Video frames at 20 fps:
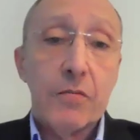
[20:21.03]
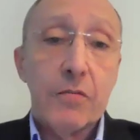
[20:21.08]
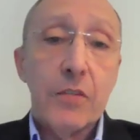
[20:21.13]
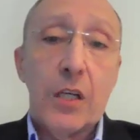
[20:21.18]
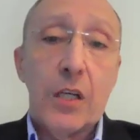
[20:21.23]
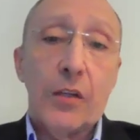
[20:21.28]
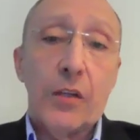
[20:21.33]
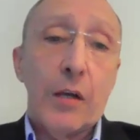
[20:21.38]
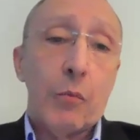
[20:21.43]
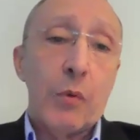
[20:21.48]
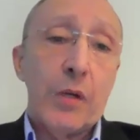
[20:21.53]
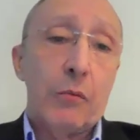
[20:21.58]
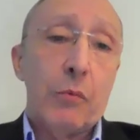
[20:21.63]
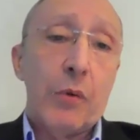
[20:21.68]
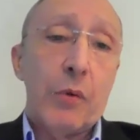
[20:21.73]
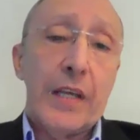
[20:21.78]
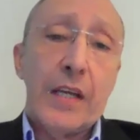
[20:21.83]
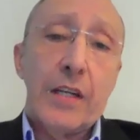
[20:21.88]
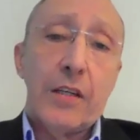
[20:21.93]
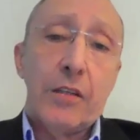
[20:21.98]

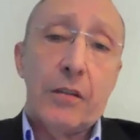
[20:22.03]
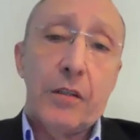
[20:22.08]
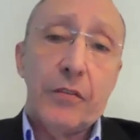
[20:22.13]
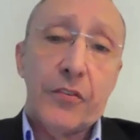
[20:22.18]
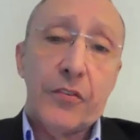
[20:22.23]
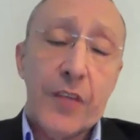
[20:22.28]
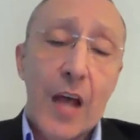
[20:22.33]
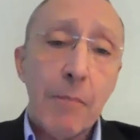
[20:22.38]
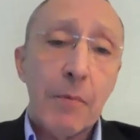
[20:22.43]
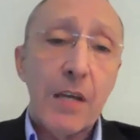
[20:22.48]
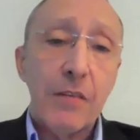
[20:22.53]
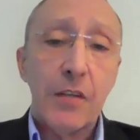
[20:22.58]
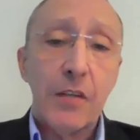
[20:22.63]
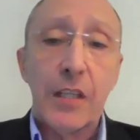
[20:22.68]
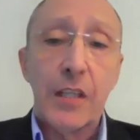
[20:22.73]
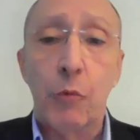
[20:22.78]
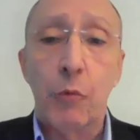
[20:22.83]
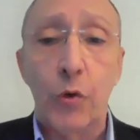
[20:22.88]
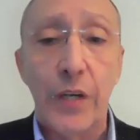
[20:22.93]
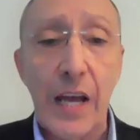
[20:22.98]
they can stop giving
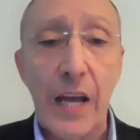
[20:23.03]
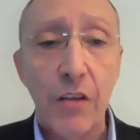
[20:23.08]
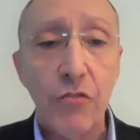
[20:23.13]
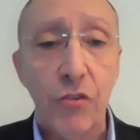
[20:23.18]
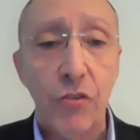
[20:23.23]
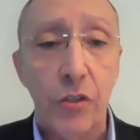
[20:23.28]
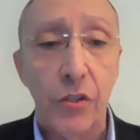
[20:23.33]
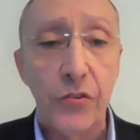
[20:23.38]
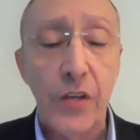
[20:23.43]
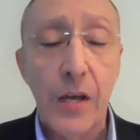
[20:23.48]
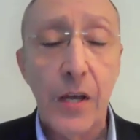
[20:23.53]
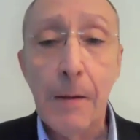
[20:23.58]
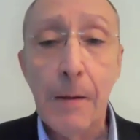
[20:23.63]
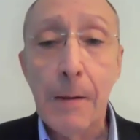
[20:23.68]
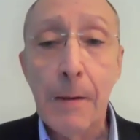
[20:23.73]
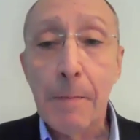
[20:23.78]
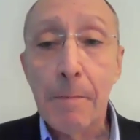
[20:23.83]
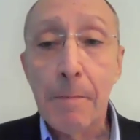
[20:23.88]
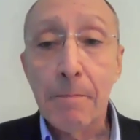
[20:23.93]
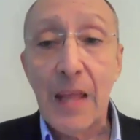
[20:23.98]
them credentials,
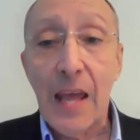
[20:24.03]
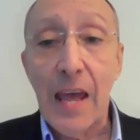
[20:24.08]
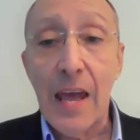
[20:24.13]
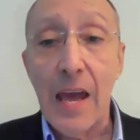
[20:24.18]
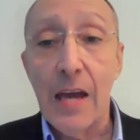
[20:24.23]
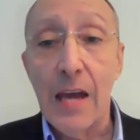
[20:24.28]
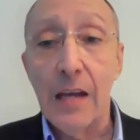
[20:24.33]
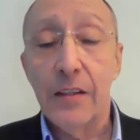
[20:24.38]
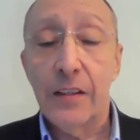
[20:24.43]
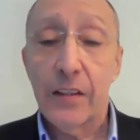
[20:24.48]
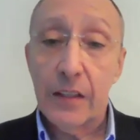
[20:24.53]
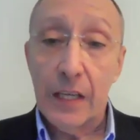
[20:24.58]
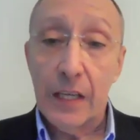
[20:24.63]
and